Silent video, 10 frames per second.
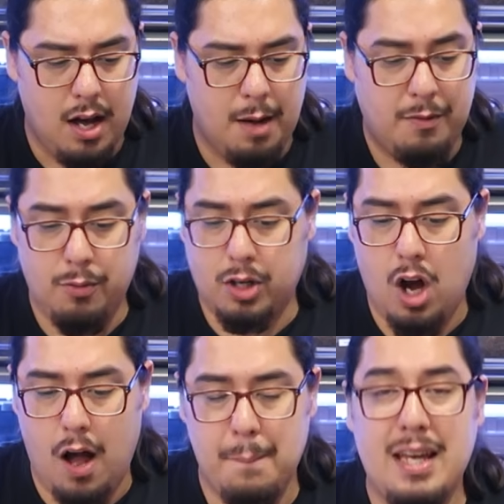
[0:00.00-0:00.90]
If you want to
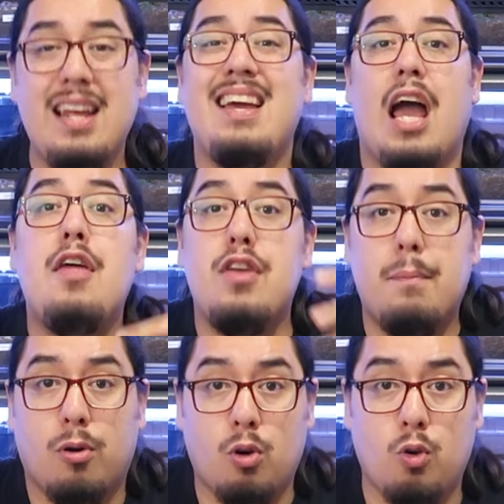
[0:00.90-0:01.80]
copy it and
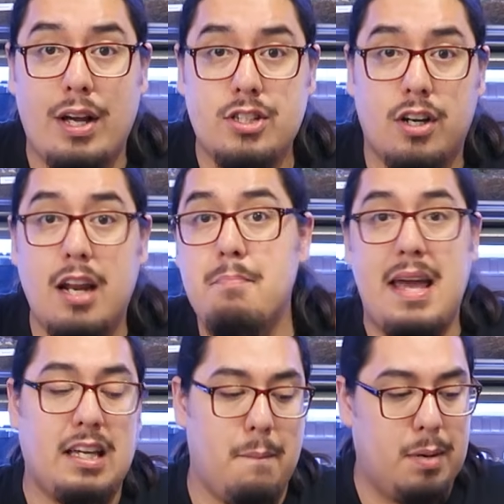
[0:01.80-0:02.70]
then progress on it and
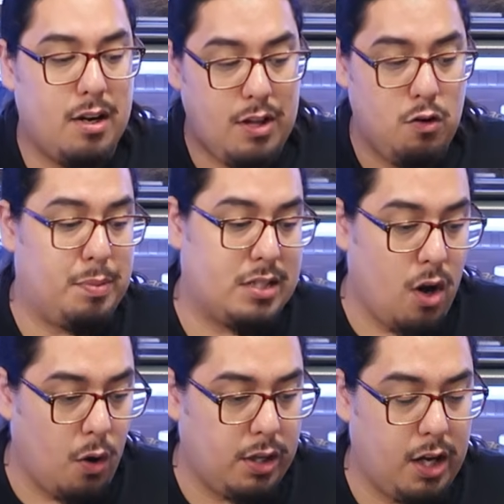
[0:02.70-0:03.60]
make it better, that would be
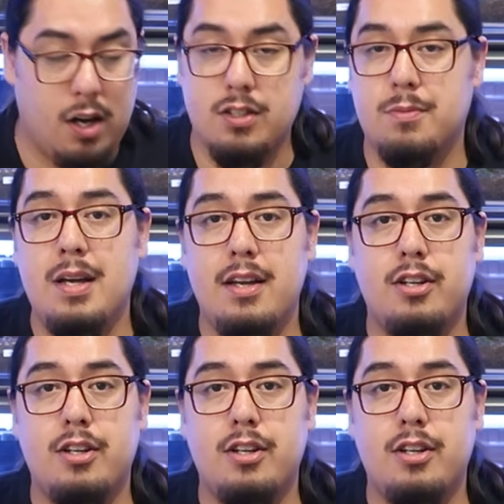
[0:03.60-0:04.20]
totally awesome.